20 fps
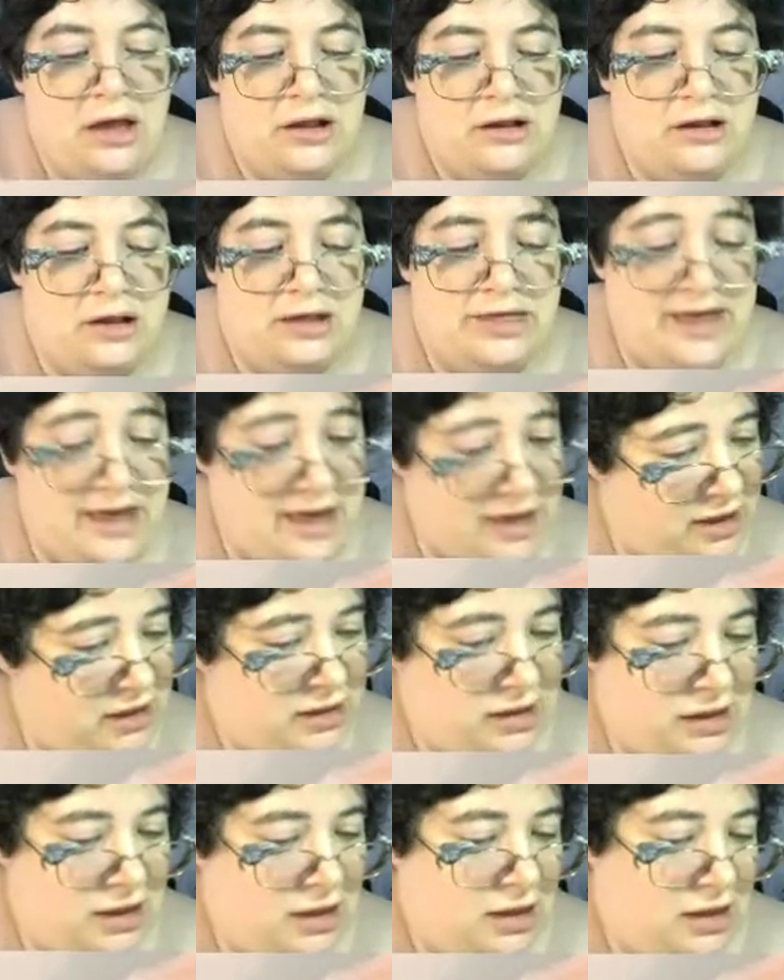So
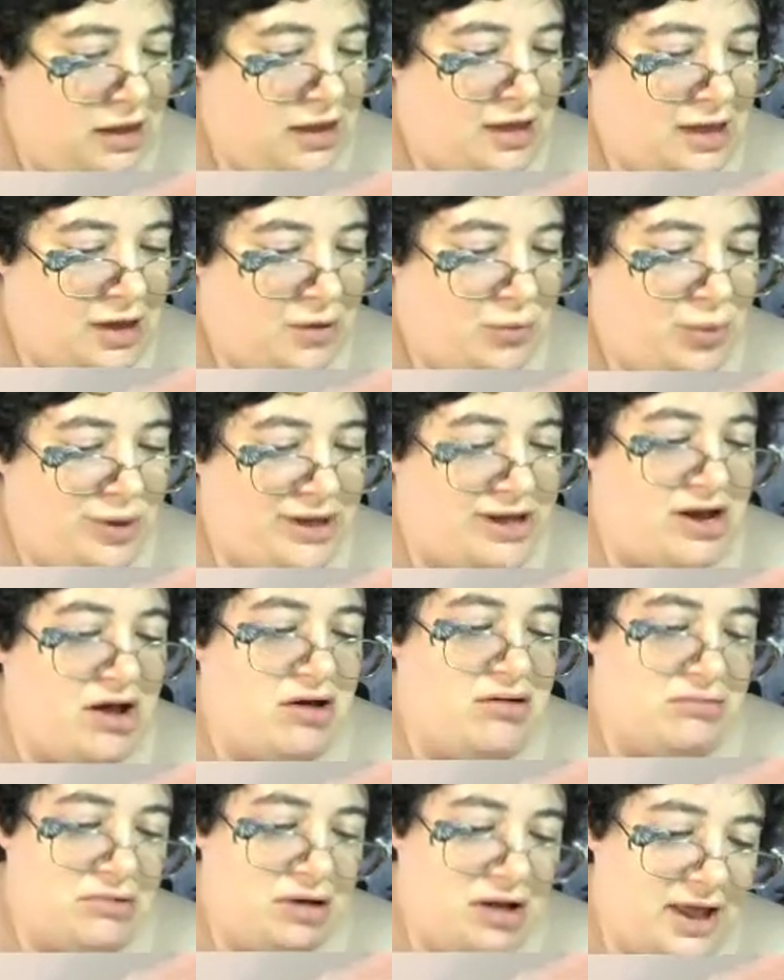we
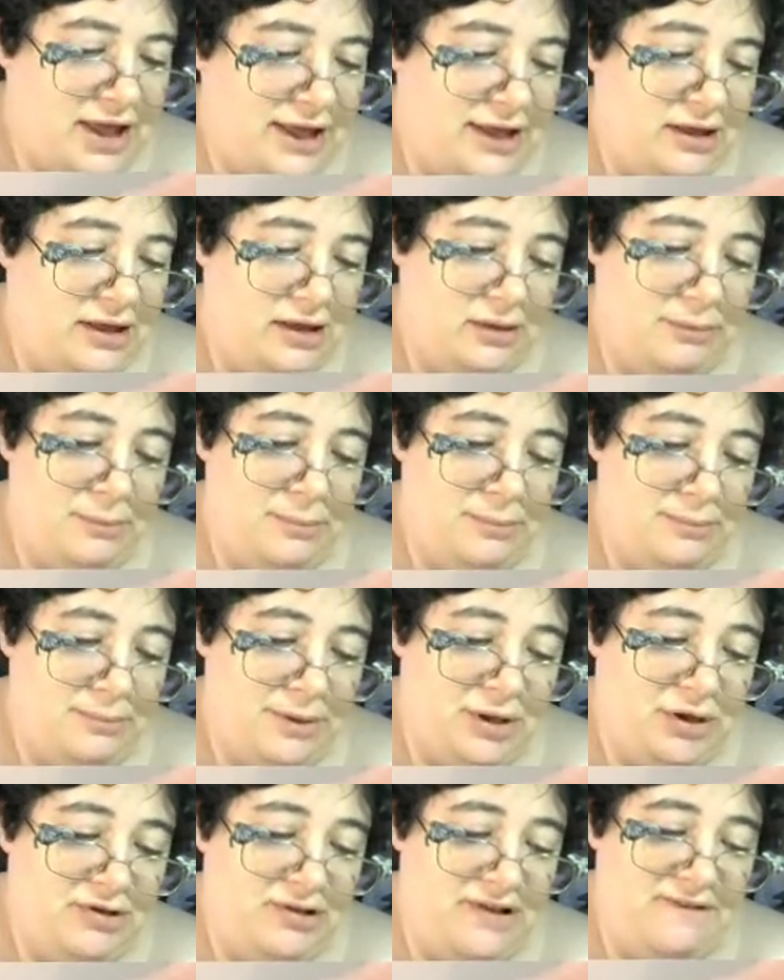don't like them
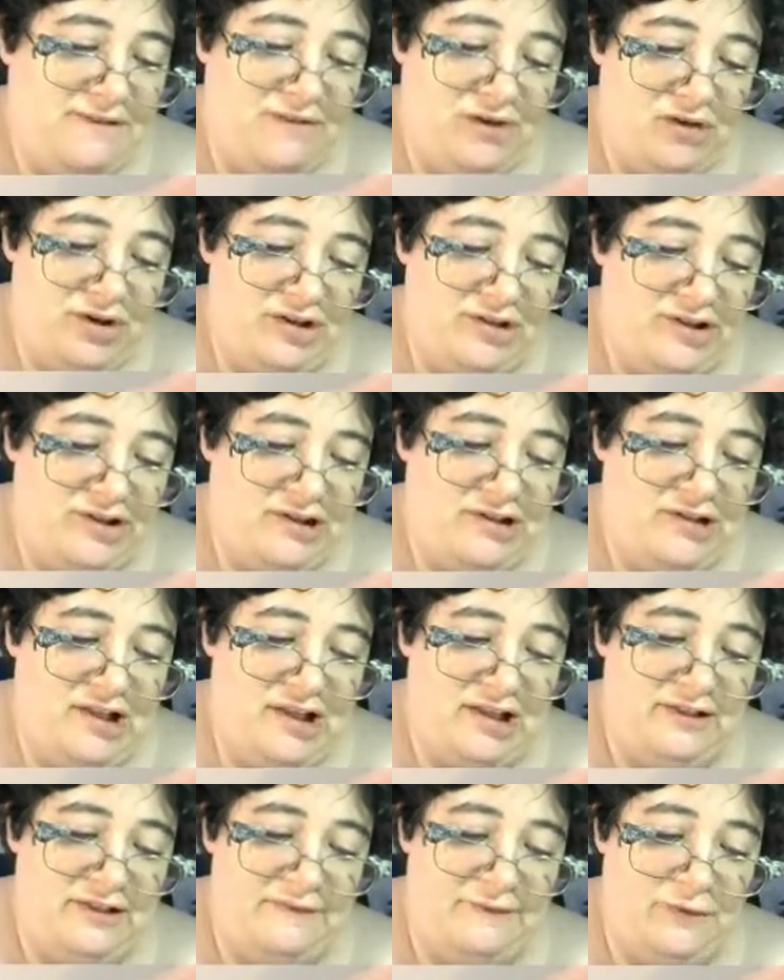because they're very
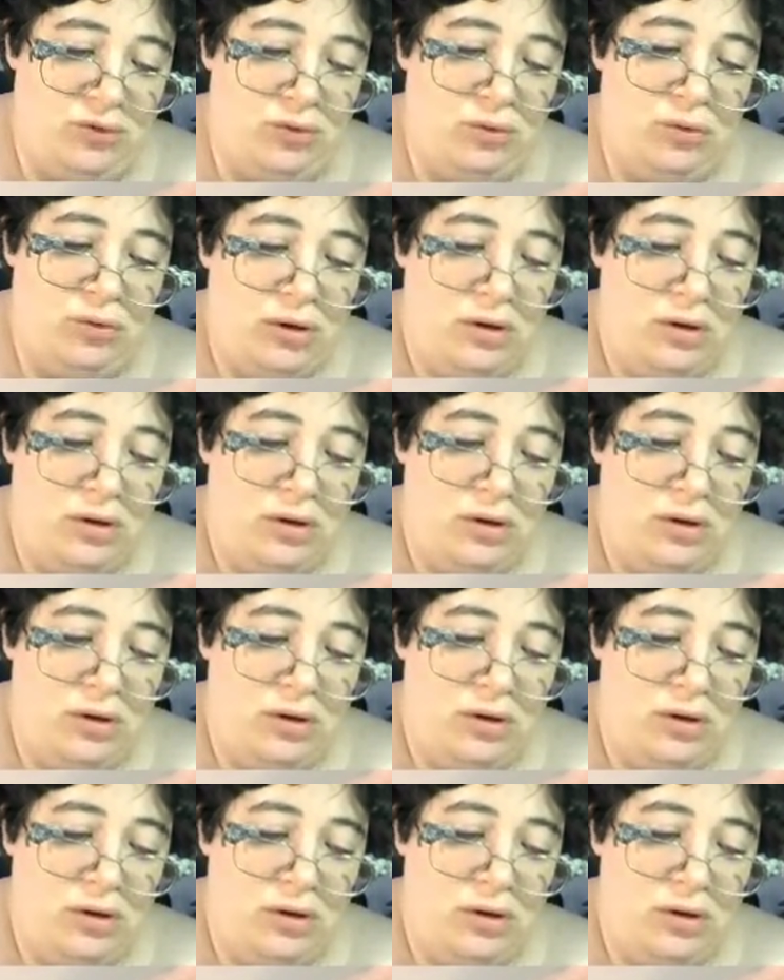successful,